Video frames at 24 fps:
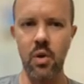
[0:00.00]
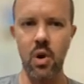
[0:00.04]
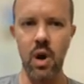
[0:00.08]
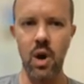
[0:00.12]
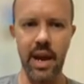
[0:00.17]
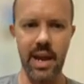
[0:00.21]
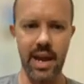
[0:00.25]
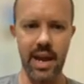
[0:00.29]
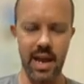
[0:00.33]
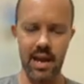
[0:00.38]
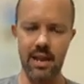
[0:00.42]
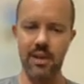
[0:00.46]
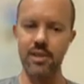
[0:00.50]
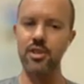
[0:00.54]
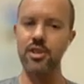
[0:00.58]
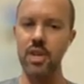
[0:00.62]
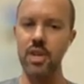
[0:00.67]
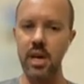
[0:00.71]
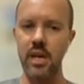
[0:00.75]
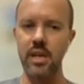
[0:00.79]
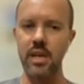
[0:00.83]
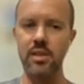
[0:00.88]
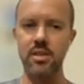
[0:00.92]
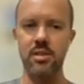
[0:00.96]
or I get it
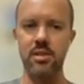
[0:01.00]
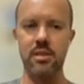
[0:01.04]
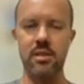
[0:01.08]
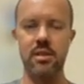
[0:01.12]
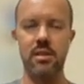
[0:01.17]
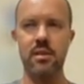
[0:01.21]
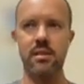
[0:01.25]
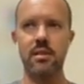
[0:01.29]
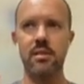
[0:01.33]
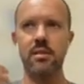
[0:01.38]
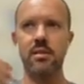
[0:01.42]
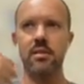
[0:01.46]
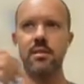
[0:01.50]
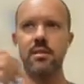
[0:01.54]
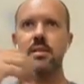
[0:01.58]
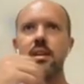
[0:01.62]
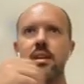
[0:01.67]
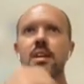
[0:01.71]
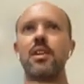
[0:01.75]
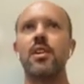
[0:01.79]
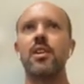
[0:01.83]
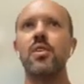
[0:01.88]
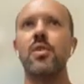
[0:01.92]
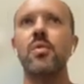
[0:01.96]
judged,
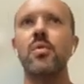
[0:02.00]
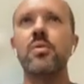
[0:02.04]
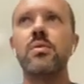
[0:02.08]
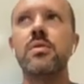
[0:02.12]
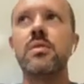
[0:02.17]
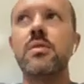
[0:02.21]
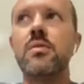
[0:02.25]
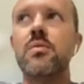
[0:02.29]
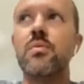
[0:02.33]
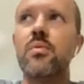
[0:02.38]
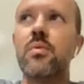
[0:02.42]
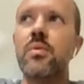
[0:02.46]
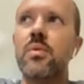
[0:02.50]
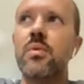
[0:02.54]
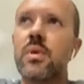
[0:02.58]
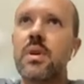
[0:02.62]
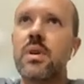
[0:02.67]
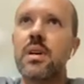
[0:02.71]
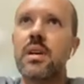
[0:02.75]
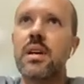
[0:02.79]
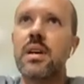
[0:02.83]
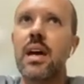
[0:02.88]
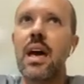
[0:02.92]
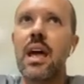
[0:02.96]
and
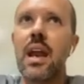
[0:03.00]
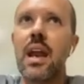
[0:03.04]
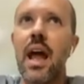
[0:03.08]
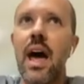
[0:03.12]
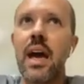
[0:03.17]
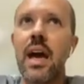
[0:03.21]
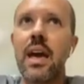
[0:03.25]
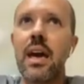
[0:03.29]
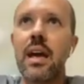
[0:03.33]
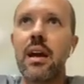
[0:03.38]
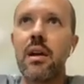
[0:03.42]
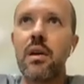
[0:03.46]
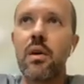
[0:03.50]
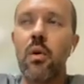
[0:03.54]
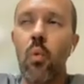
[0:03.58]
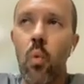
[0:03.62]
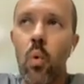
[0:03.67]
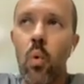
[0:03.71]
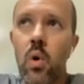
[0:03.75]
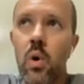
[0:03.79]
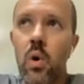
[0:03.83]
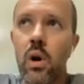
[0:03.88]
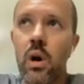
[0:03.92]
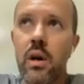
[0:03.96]
I get an
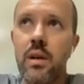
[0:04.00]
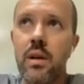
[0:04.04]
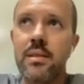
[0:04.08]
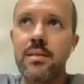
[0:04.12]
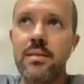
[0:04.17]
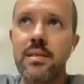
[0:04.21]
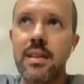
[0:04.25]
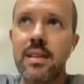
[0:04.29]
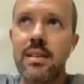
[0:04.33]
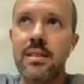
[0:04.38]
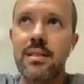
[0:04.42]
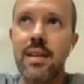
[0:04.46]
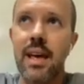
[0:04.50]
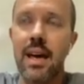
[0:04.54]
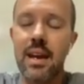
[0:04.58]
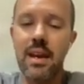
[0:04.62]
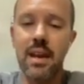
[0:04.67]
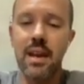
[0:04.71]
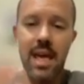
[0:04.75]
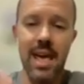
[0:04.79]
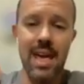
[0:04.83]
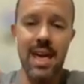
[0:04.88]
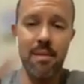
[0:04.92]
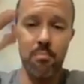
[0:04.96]
award, since that
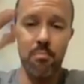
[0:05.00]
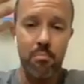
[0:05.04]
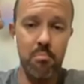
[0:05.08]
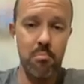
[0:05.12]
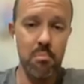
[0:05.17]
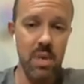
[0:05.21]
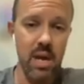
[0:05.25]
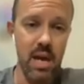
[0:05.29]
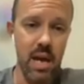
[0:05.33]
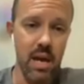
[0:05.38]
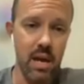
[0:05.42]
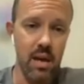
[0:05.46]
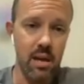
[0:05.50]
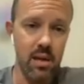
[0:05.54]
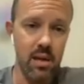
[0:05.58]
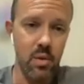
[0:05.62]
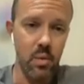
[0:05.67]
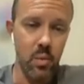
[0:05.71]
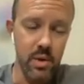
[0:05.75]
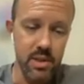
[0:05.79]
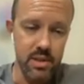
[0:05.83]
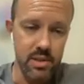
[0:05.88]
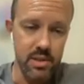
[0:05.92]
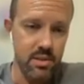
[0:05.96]
name Mick
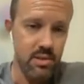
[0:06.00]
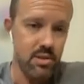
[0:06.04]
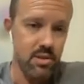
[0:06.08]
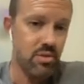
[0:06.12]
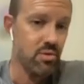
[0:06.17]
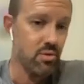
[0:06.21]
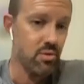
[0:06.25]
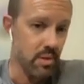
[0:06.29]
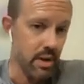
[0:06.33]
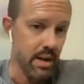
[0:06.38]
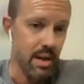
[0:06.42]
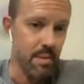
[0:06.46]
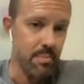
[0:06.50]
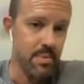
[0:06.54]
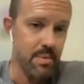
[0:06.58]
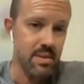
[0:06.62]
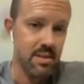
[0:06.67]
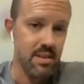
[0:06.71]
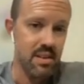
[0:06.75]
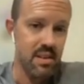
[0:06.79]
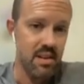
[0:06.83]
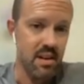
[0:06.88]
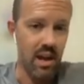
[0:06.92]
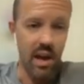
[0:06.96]
was
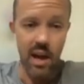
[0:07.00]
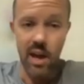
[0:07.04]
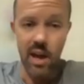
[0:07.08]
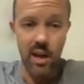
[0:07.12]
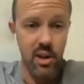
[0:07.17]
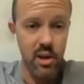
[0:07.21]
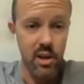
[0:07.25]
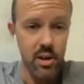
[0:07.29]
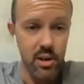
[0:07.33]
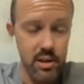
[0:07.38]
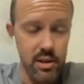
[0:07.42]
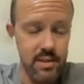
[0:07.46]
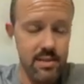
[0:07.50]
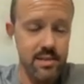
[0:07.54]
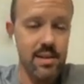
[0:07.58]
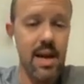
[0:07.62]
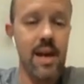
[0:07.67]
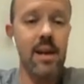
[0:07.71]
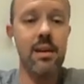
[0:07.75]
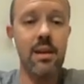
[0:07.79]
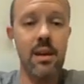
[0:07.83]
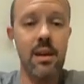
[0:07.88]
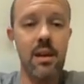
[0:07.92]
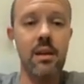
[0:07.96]
stripped, I could
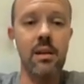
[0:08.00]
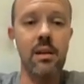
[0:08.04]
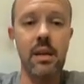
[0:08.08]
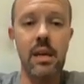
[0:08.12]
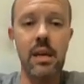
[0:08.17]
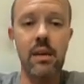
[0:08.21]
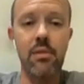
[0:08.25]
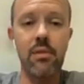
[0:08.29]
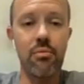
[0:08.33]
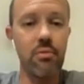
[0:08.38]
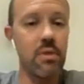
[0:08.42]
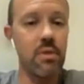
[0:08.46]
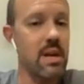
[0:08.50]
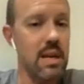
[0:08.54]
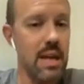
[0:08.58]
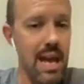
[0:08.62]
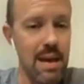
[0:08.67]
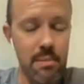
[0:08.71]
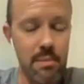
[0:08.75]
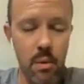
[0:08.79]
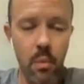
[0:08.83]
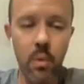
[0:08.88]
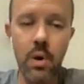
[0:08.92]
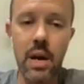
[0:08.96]
technically
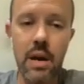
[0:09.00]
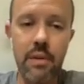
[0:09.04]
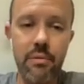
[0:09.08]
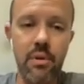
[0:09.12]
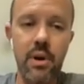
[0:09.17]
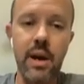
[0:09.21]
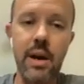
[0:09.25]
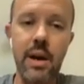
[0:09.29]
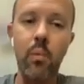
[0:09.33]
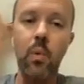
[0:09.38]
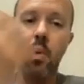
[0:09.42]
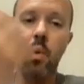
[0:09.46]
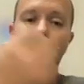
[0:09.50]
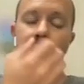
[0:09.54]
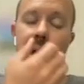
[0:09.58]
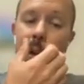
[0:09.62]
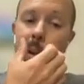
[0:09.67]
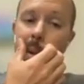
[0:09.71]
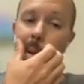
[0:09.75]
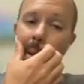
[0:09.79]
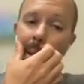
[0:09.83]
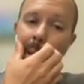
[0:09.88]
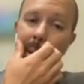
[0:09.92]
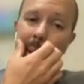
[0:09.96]
rename it whatever I
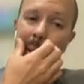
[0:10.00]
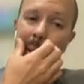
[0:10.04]
want.